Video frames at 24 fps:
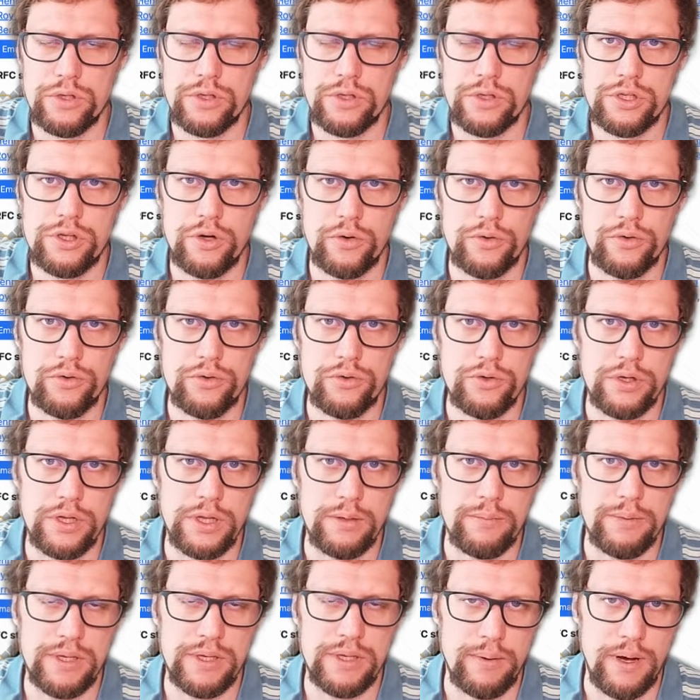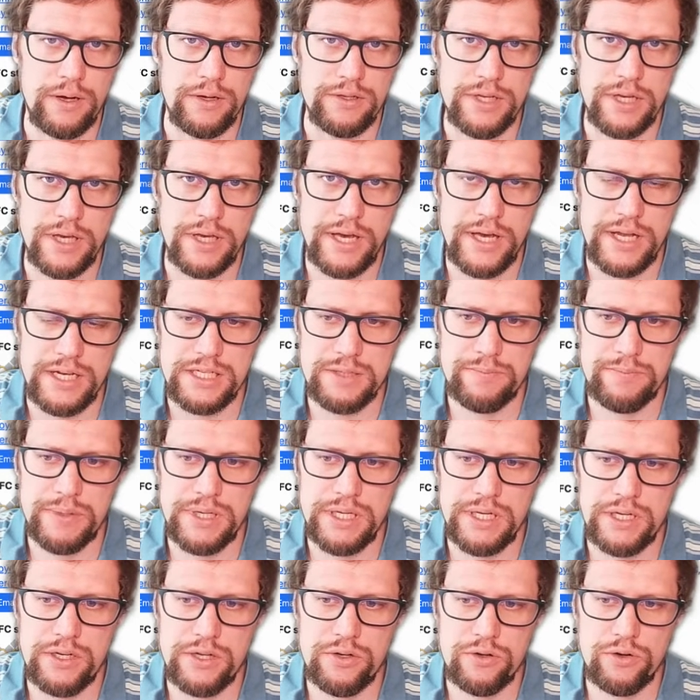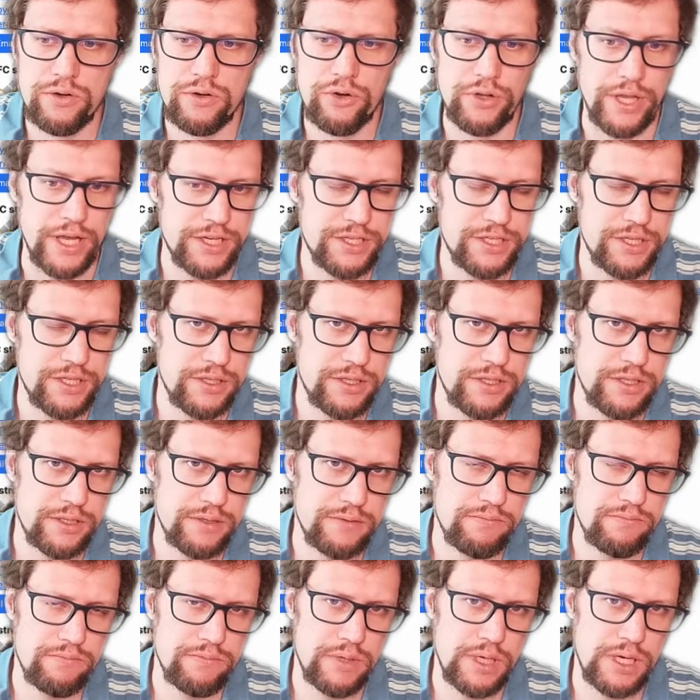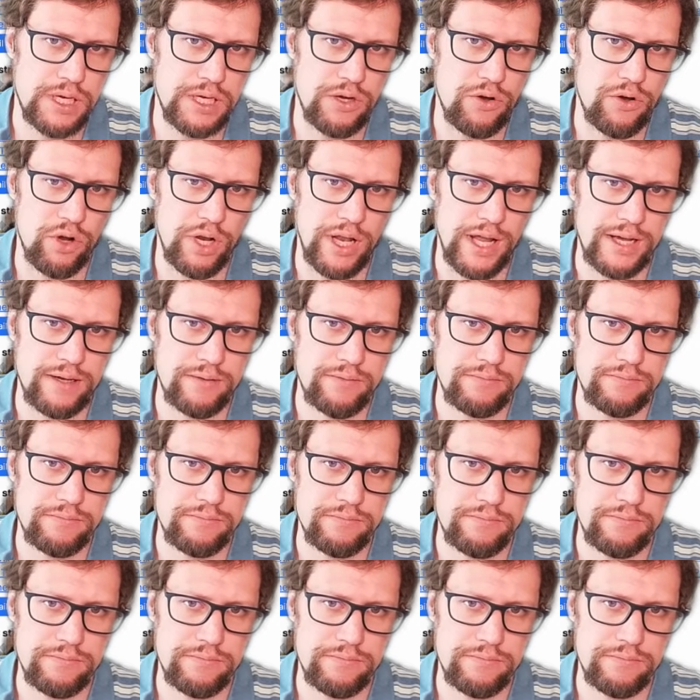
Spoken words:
show you a little bit about HTTP connections in Golang.